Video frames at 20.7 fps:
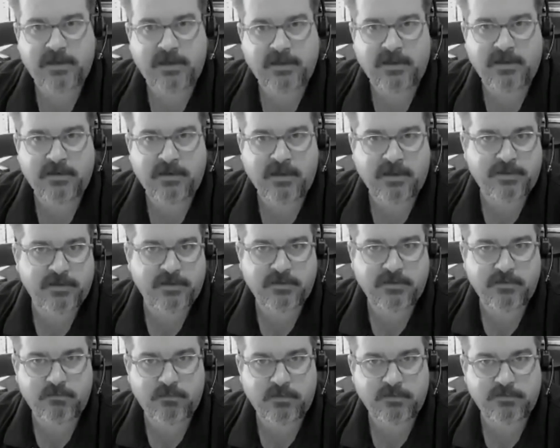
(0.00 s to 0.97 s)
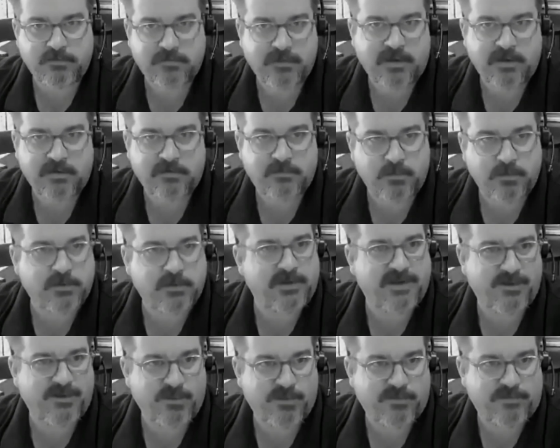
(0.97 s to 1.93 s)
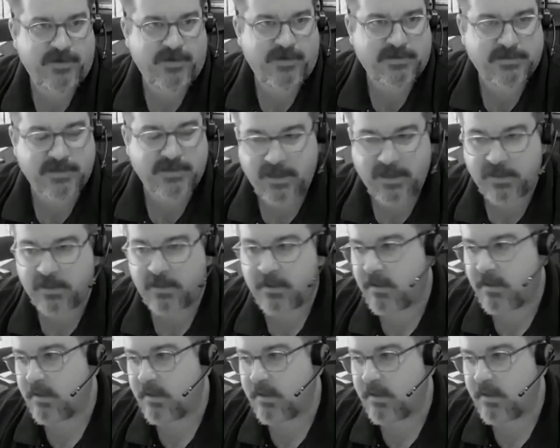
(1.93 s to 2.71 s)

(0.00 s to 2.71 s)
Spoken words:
and nothing you say is really going to affect that.